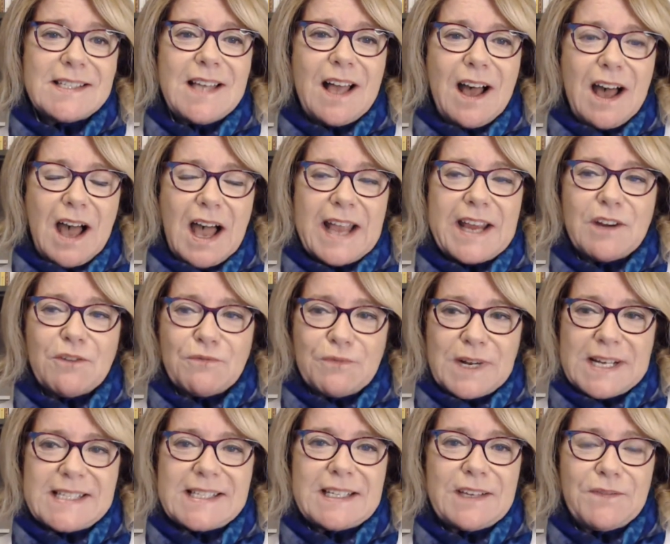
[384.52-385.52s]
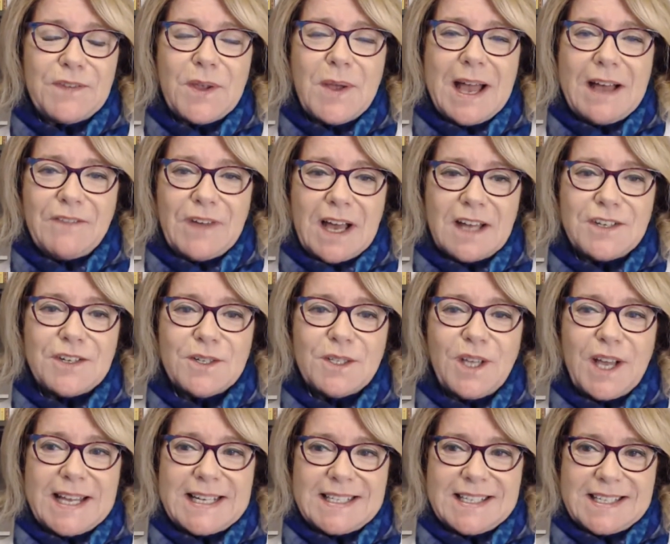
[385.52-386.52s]
a higher risk if you have
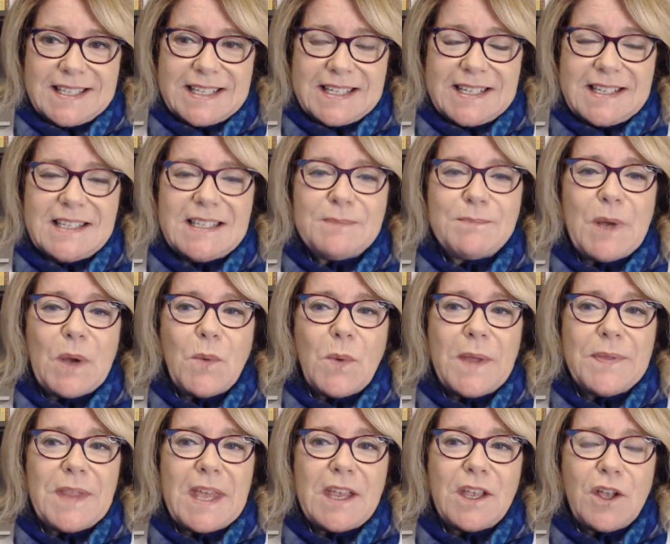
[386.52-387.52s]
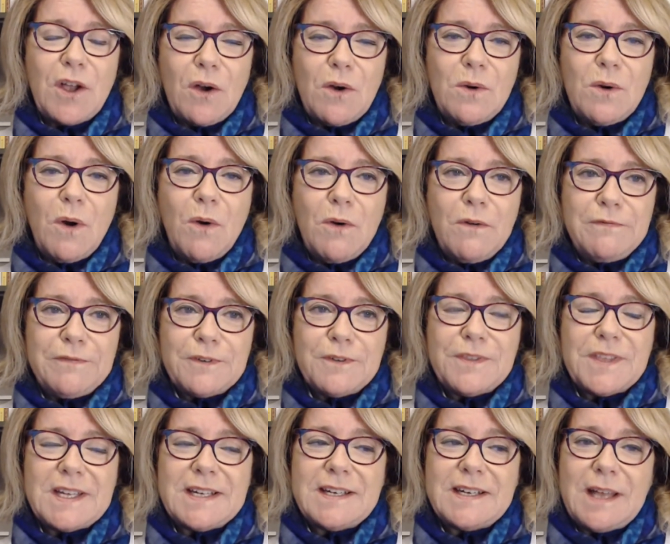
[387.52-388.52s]
underlying disease, but when they go over
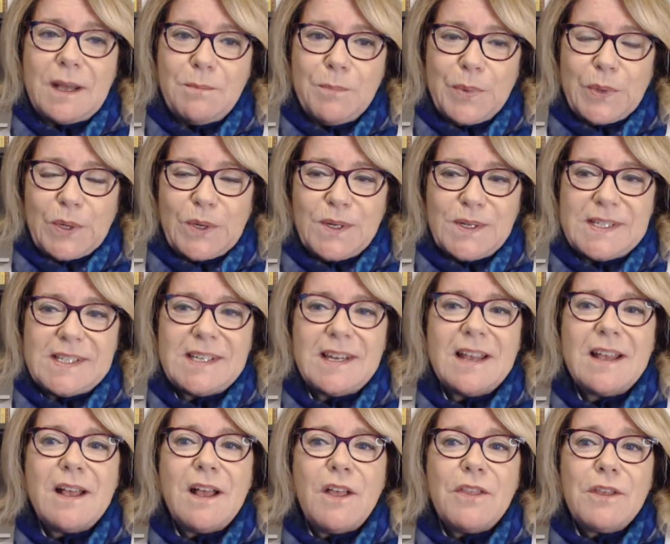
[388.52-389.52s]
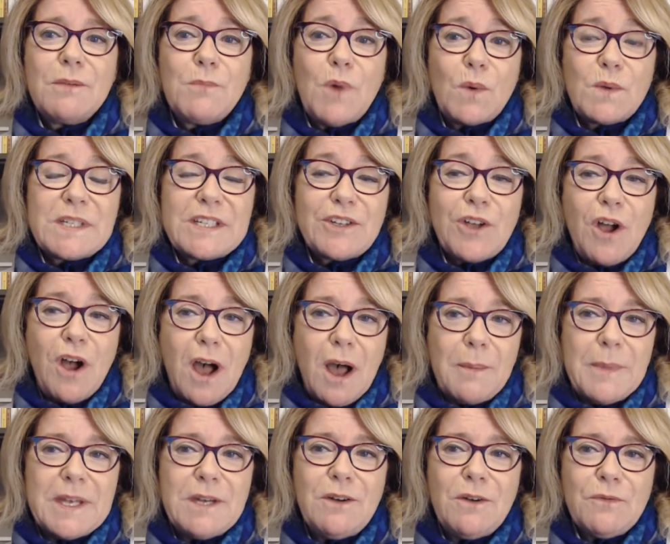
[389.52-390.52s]
the numbers, the most
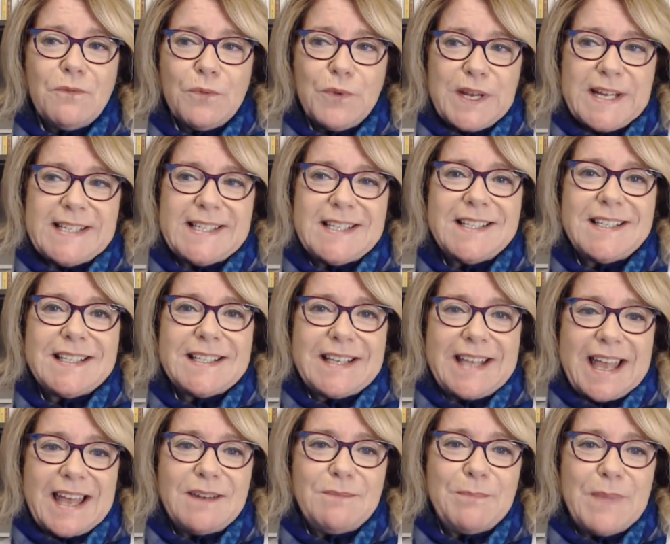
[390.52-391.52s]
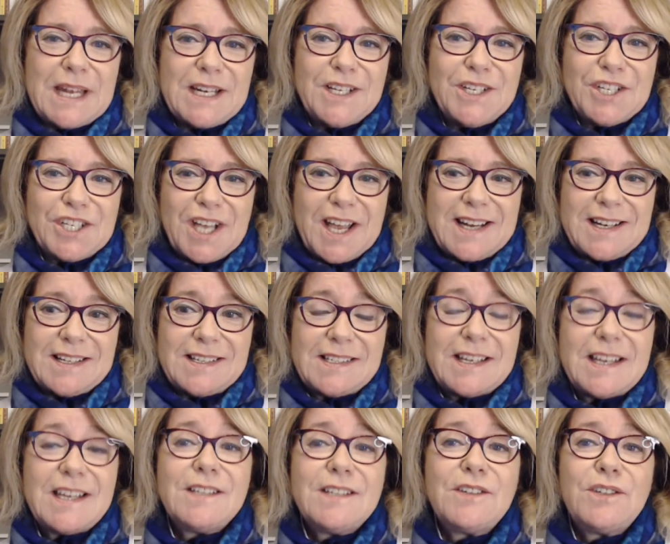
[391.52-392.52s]
common reason to get meningitis
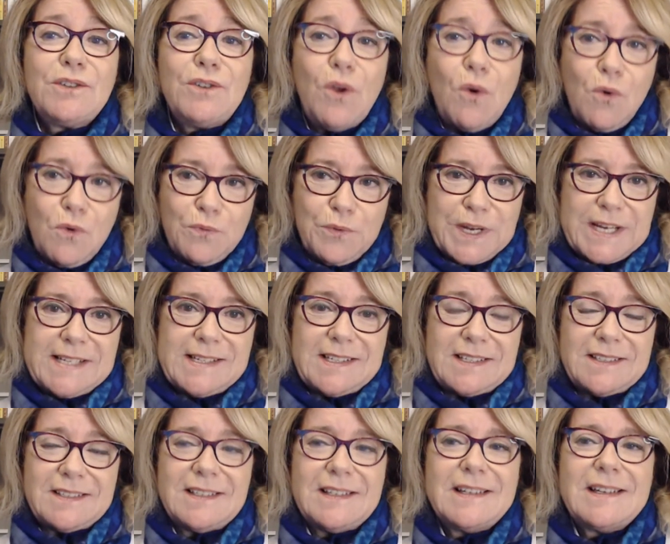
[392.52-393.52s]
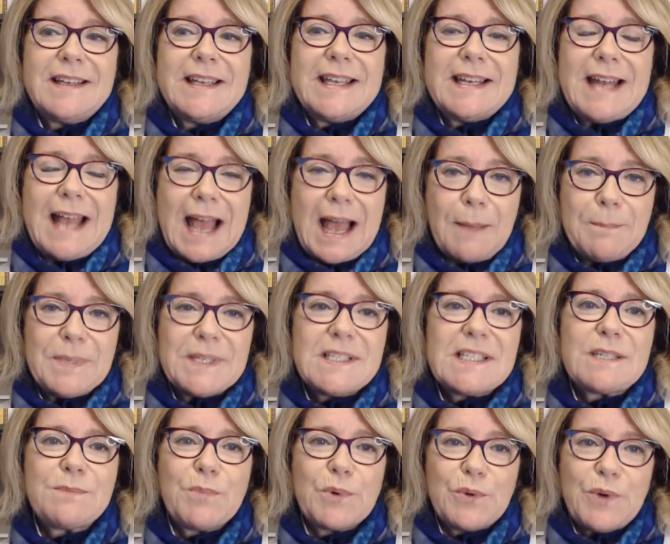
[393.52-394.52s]
is no reason. It happens
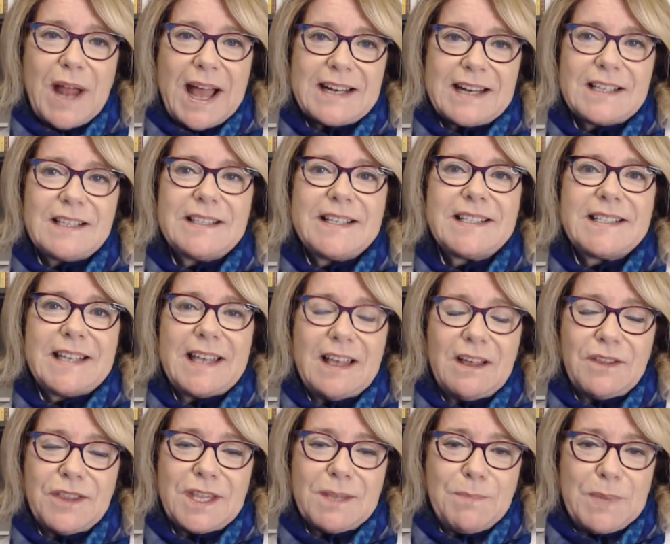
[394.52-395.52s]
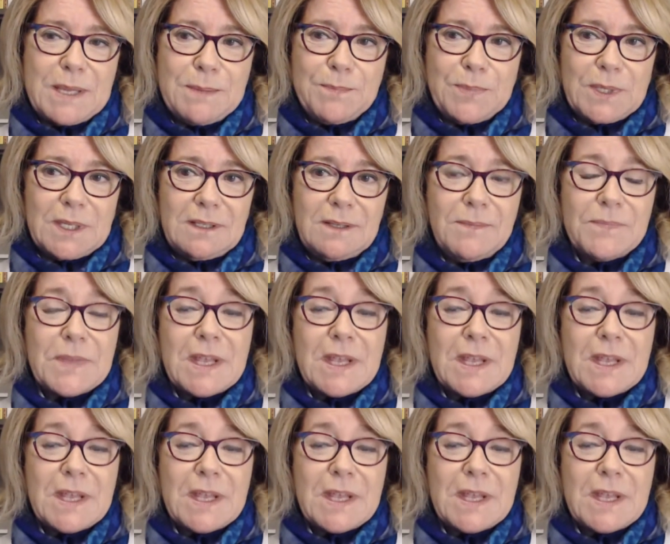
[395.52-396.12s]
sporadically to healthy people.